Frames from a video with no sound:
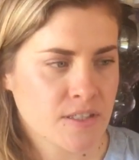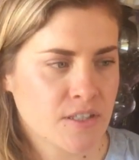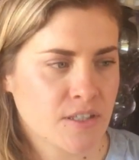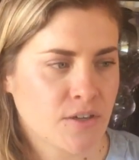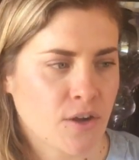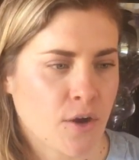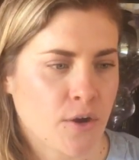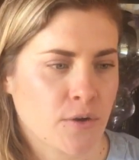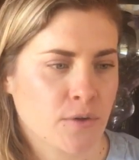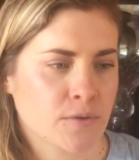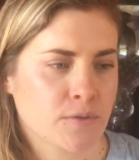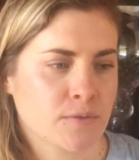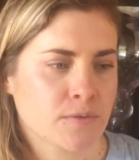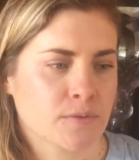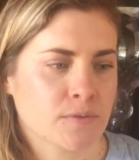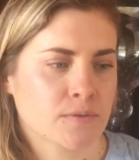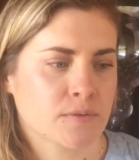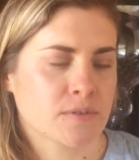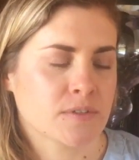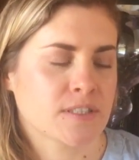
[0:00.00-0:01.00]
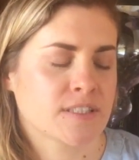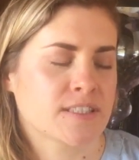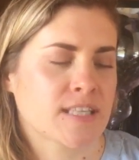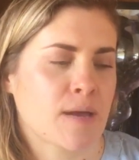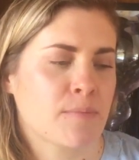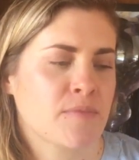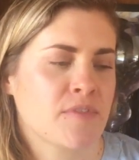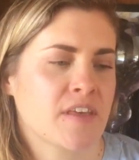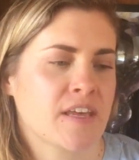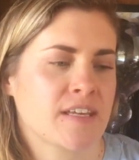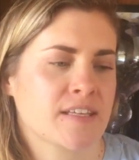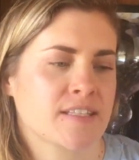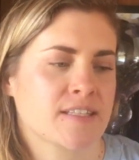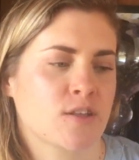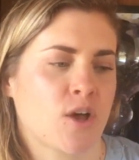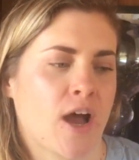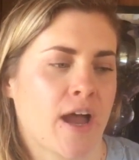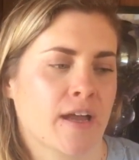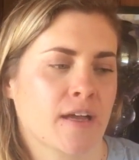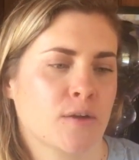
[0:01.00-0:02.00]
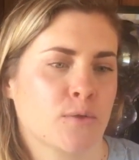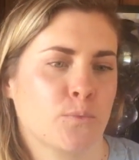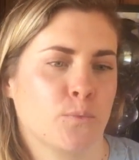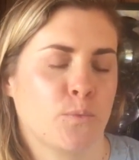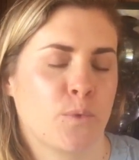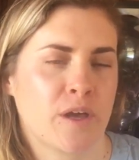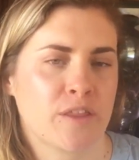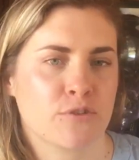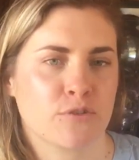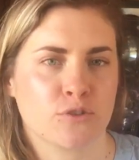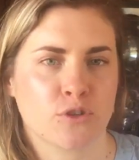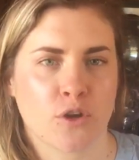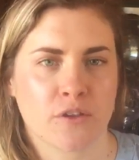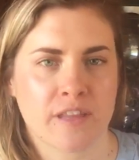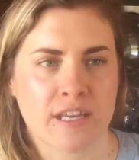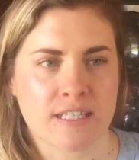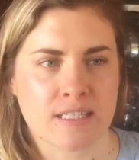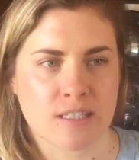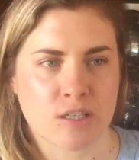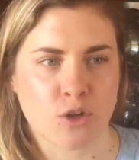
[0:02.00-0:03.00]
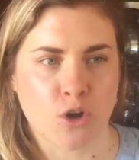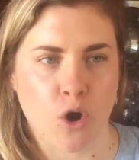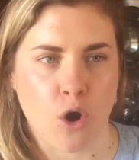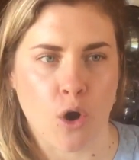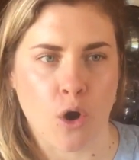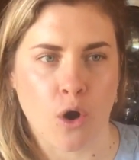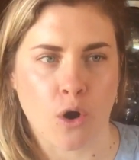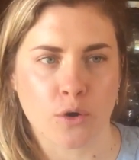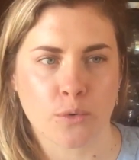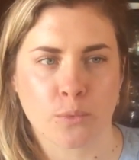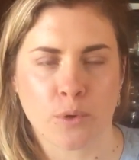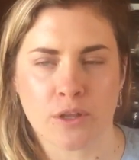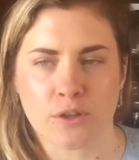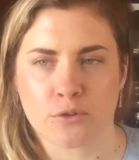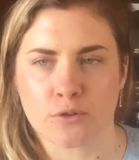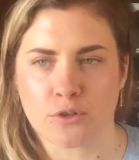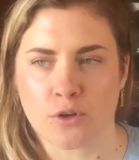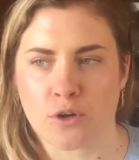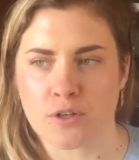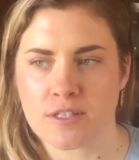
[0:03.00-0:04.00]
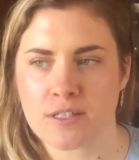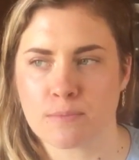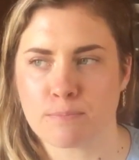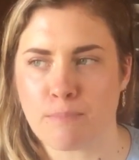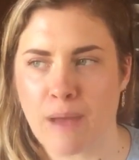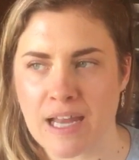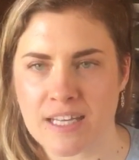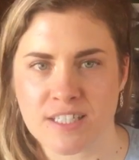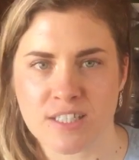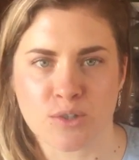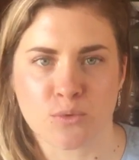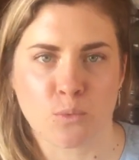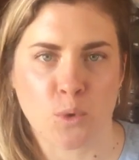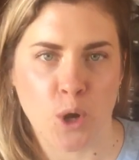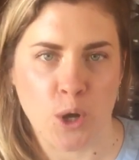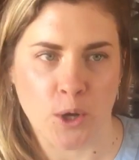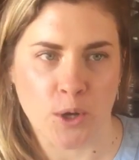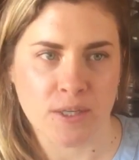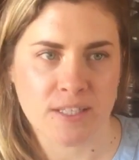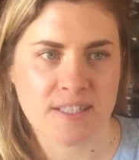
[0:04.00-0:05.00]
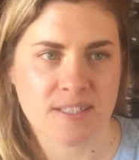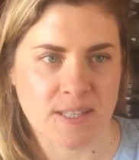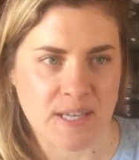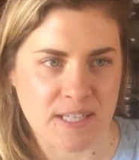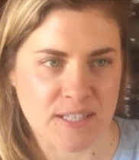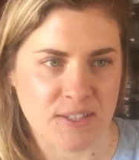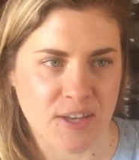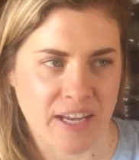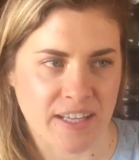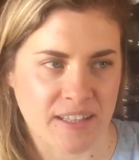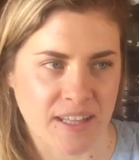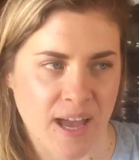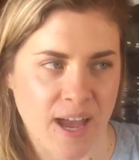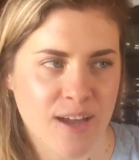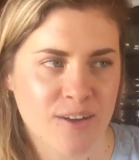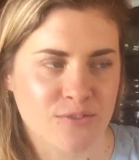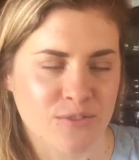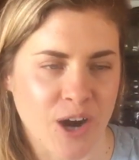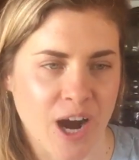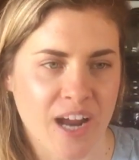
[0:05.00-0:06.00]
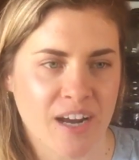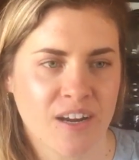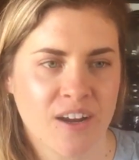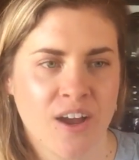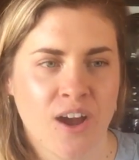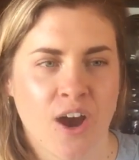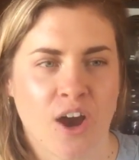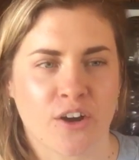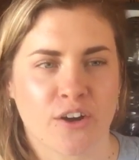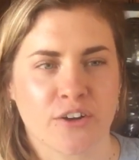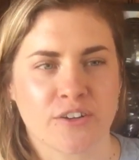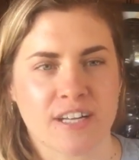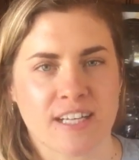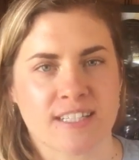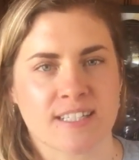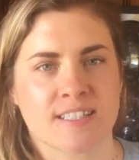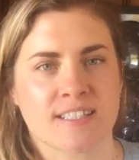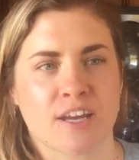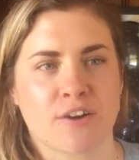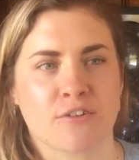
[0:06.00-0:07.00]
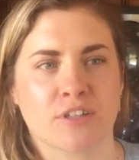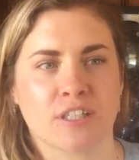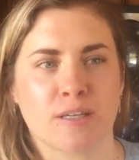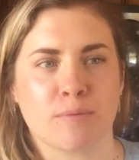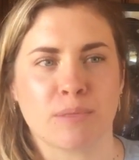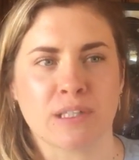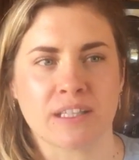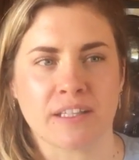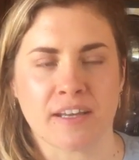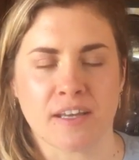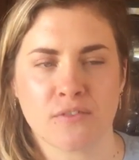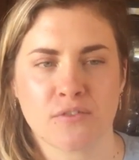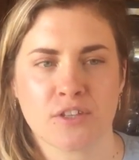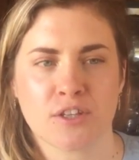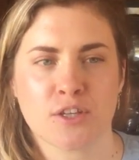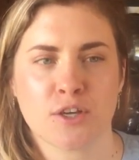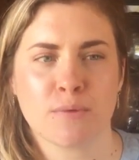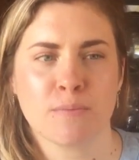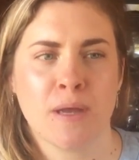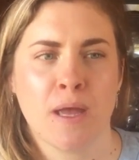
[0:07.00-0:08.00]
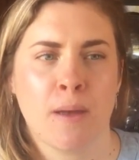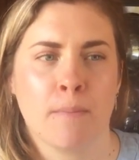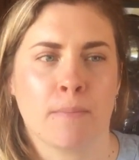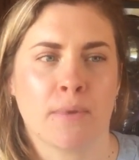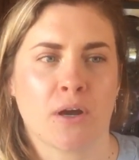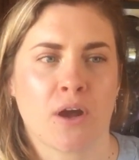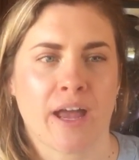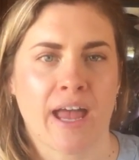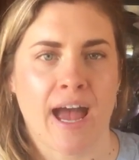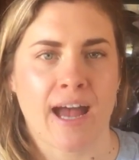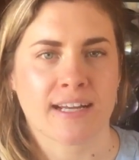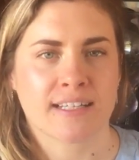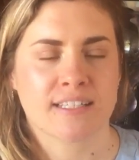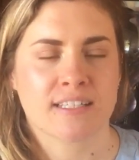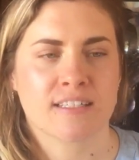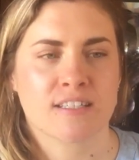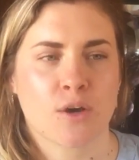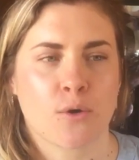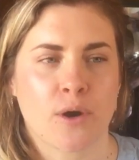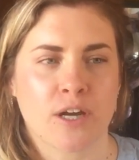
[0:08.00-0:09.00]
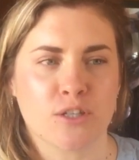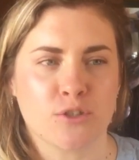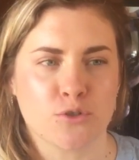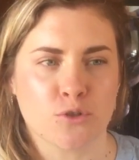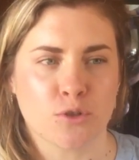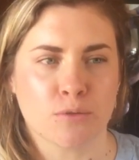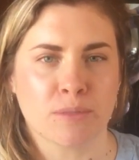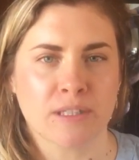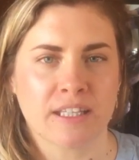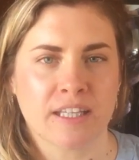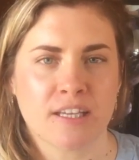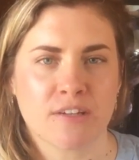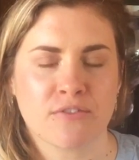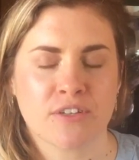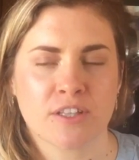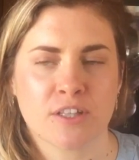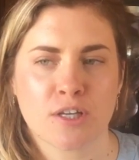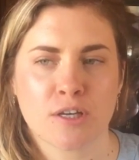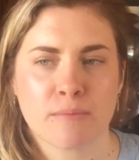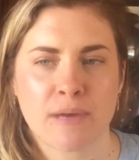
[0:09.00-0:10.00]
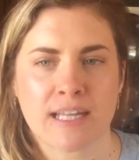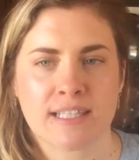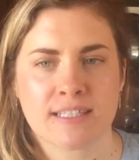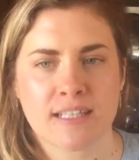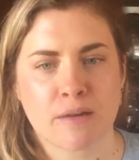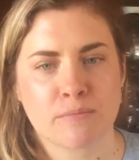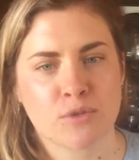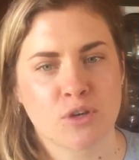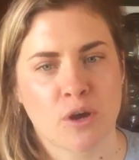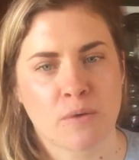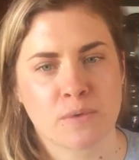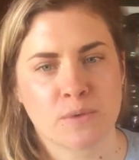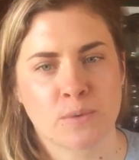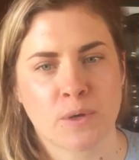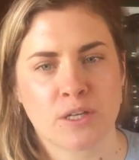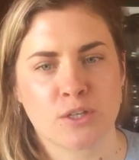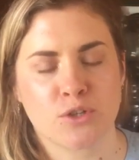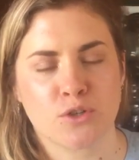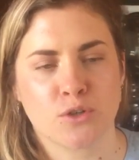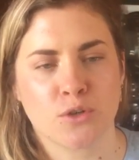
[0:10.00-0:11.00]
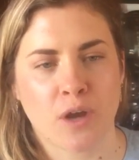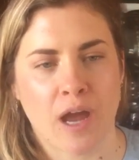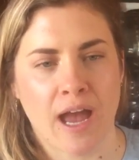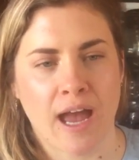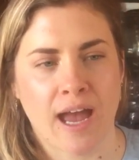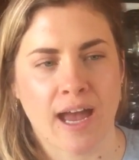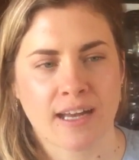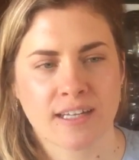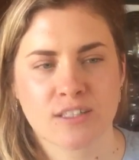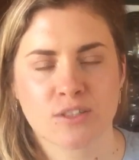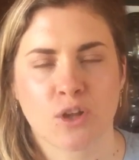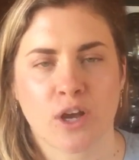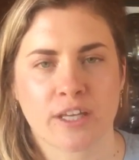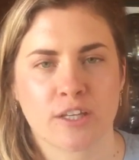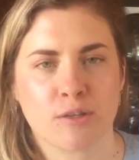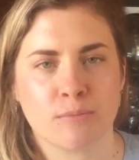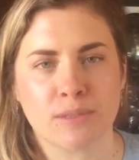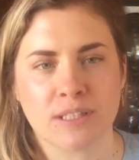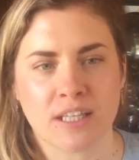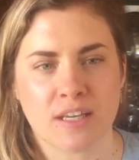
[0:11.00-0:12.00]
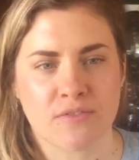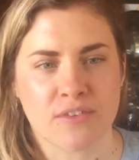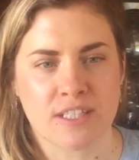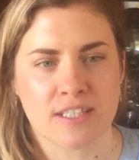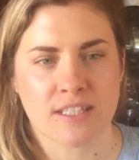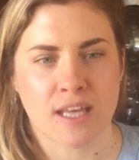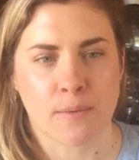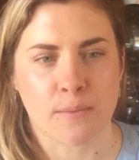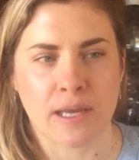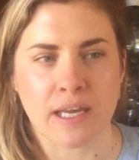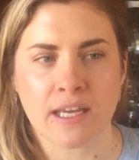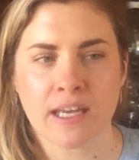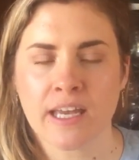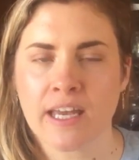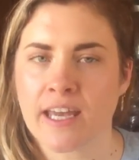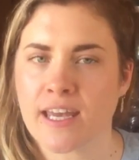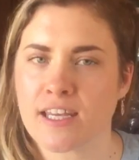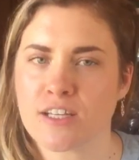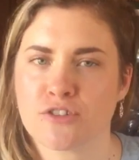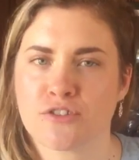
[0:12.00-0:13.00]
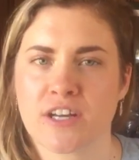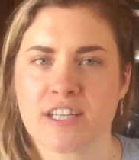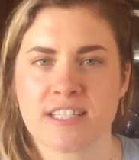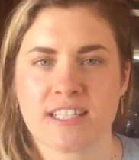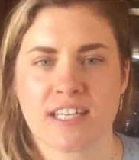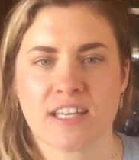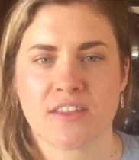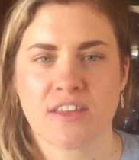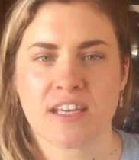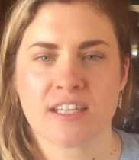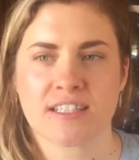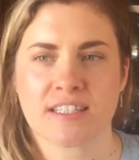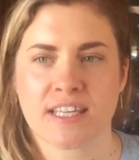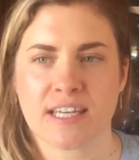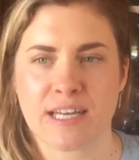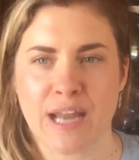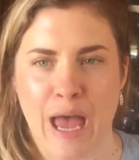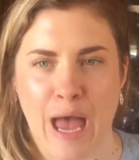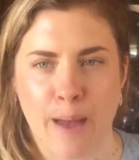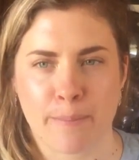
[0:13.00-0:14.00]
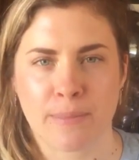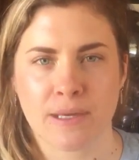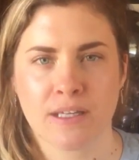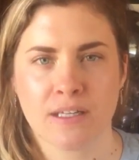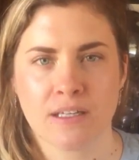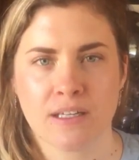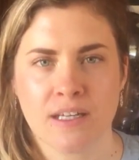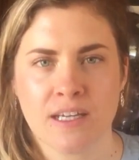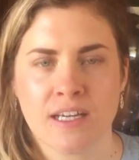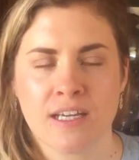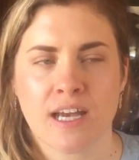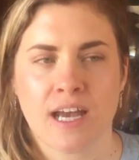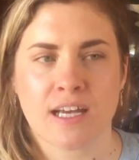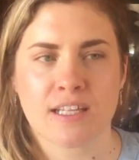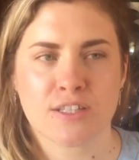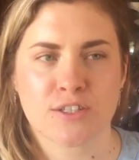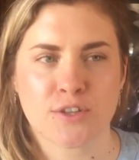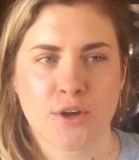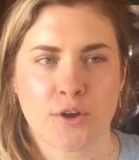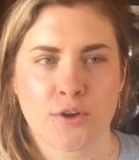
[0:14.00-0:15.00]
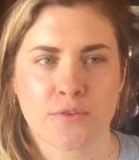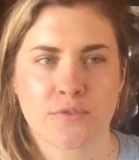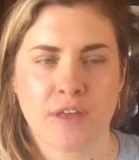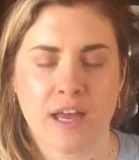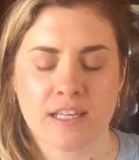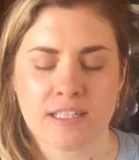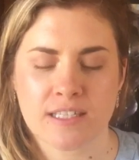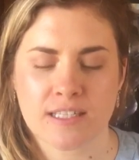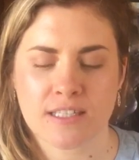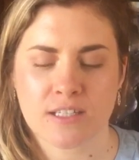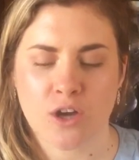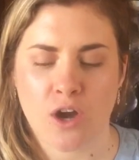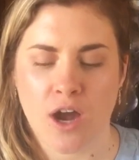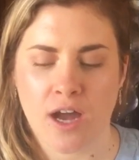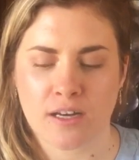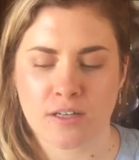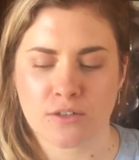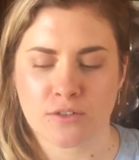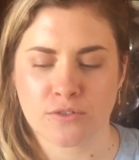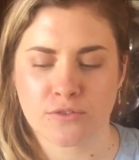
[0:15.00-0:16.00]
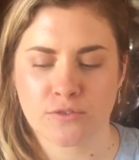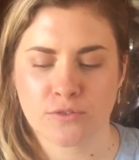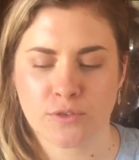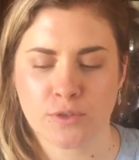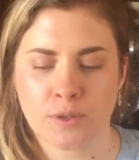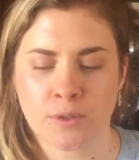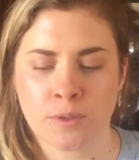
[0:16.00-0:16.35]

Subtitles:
you know, some things like whether or not there's a God, whether or not magic works, things like that, right? I don't necessarily believe in them, but I act as though I do believe in them. And sometimes when you act like you believe in something, interesting things can happen. And so that's the kind of